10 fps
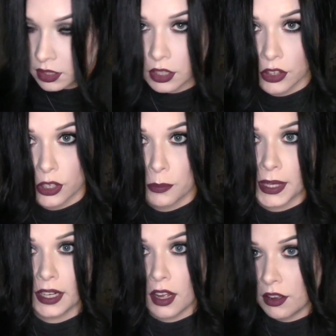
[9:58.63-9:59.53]
a little
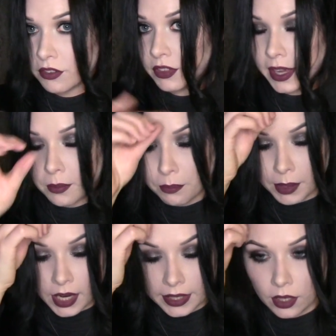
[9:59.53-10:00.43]
bit of like
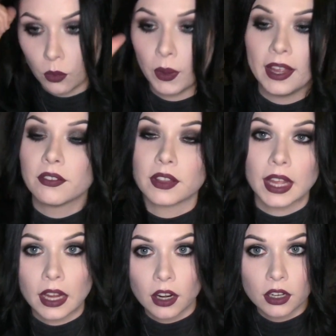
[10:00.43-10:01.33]
body or wave in the
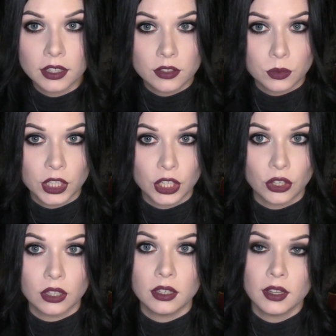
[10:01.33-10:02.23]
hair is really
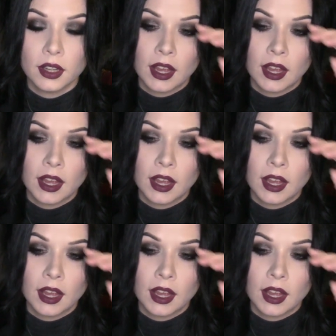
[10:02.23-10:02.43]
good.